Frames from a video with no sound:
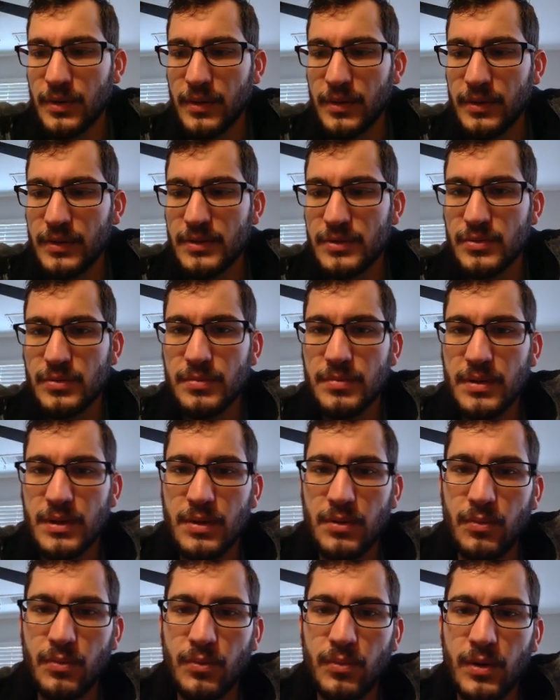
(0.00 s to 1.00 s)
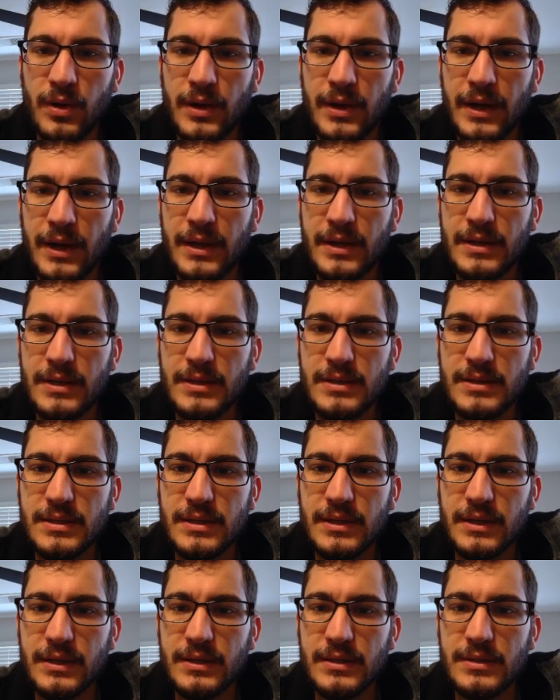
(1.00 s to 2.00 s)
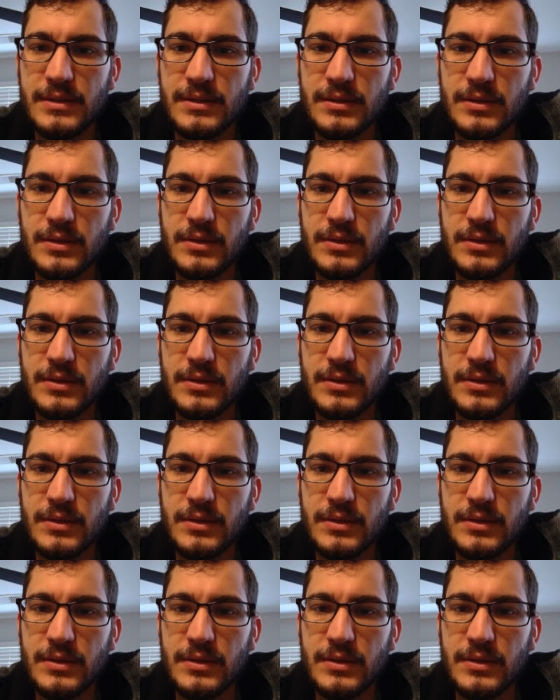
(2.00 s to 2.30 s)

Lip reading: this would be a 196.